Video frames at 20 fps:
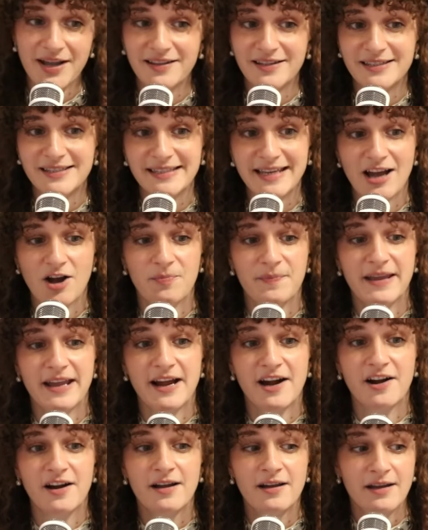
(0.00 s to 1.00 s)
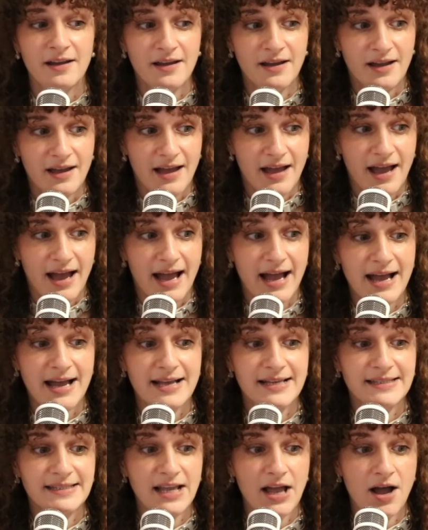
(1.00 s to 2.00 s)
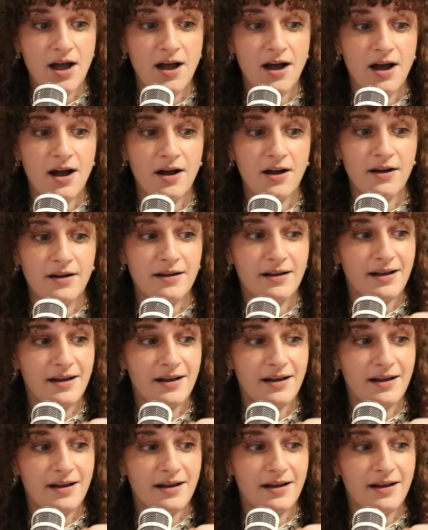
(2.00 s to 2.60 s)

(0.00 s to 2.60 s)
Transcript: let's see how Pierre has uh